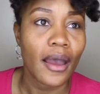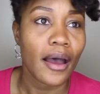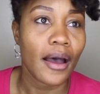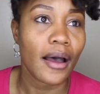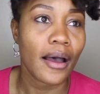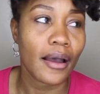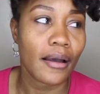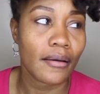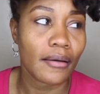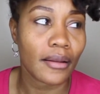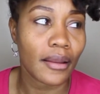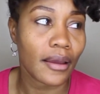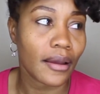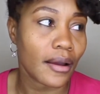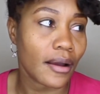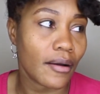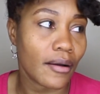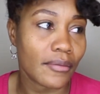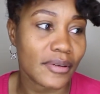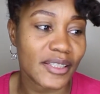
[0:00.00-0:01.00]
Like,
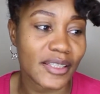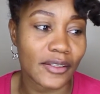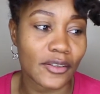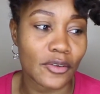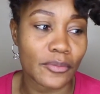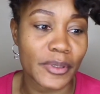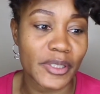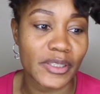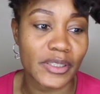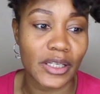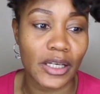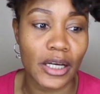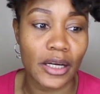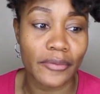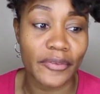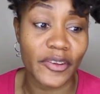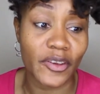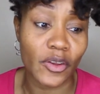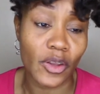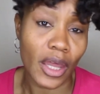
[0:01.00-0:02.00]
I was a little bit
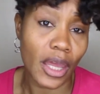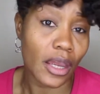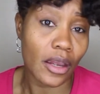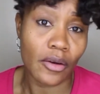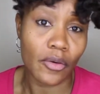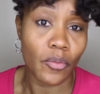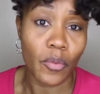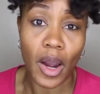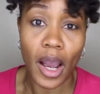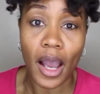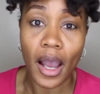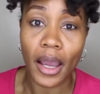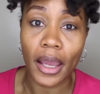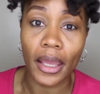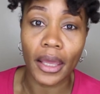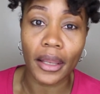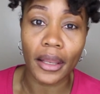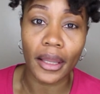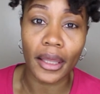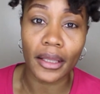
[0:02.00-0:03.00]
scared for you. Like,
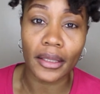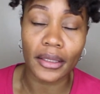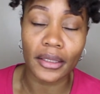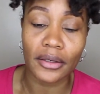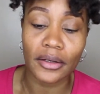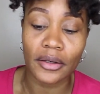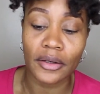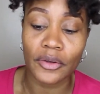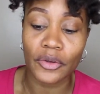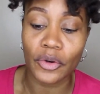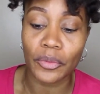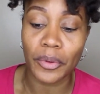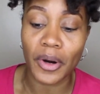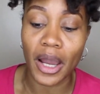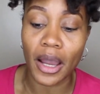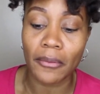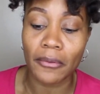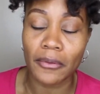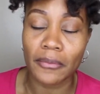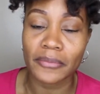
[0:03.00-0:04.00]
why? Like, there are no
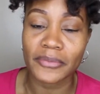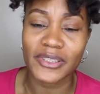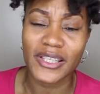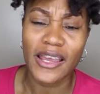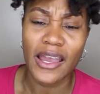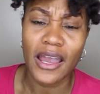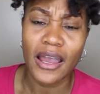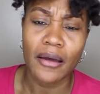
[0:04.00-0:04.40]
problems.